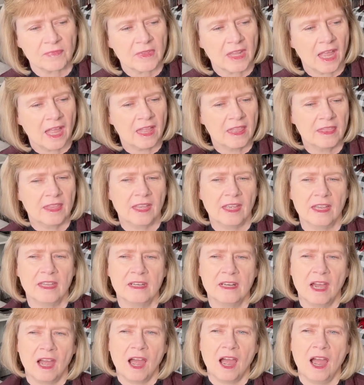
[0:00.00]
And
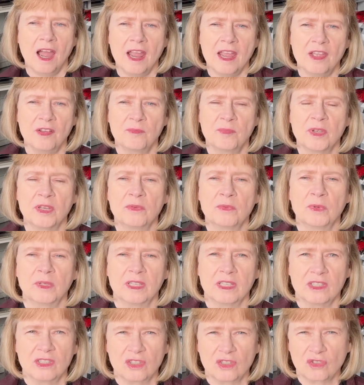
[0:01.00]
then I have been
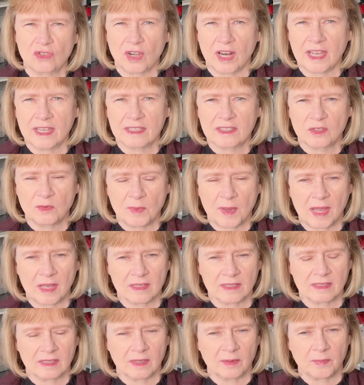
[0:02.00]
really stressed about
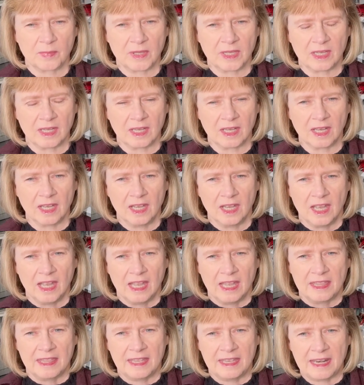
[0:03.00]
something
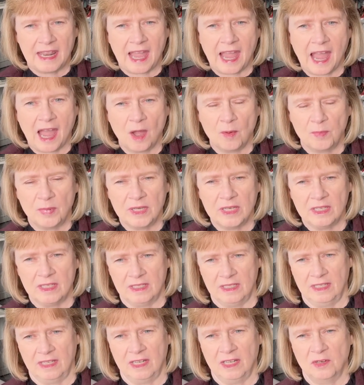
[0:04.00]
that
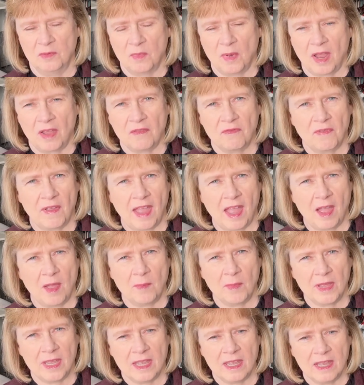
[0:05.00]
happened in my
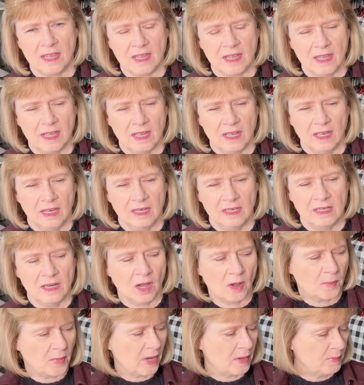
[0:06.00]
family,
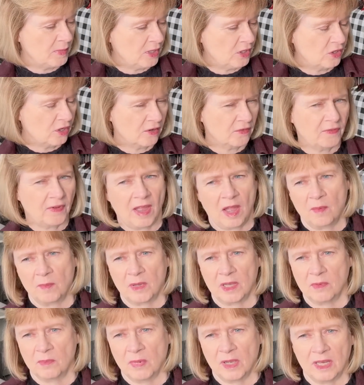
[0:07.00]
not my immediate
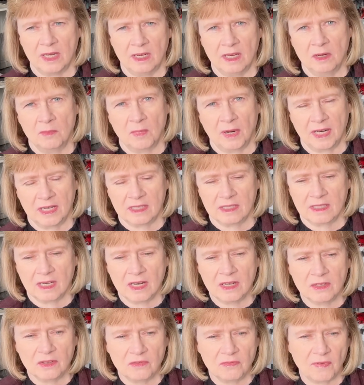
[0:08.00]
family, but in my
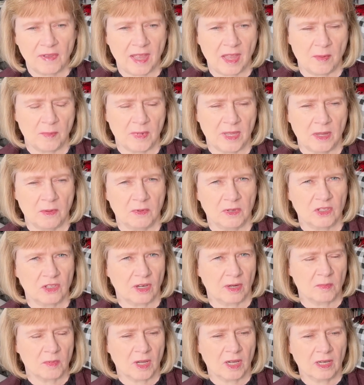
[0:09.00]
extended family, which
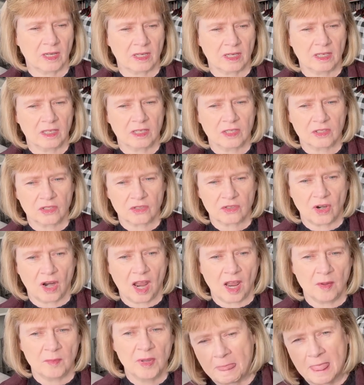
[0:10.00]
I'm not going to
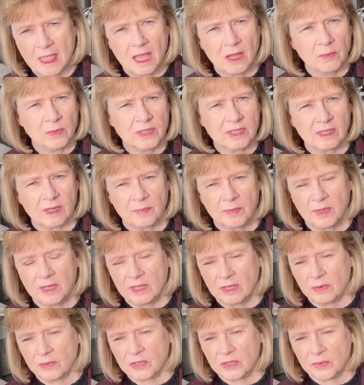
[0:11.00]
describe. It was something
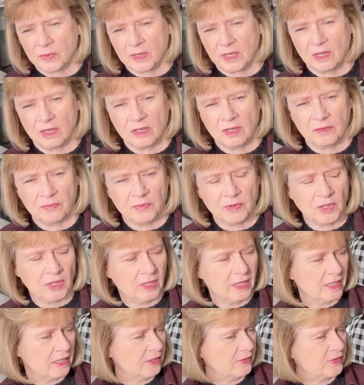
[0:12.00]
that was really hurtful,
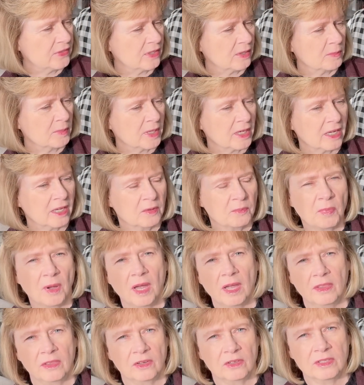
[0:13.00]
and if somebody had
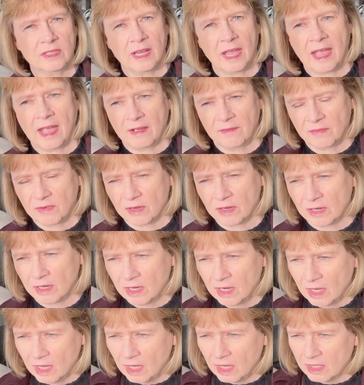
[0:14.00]
bothered to ever
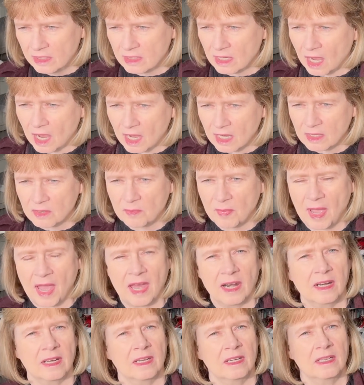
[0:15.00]
talk
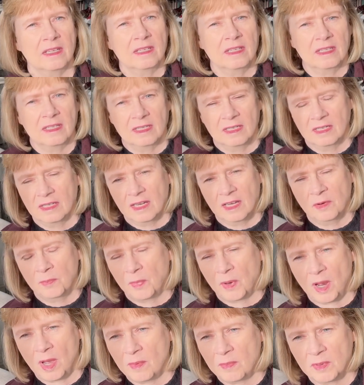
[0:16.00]
about it, it
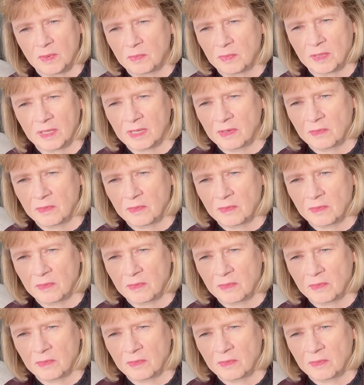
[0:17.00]
probably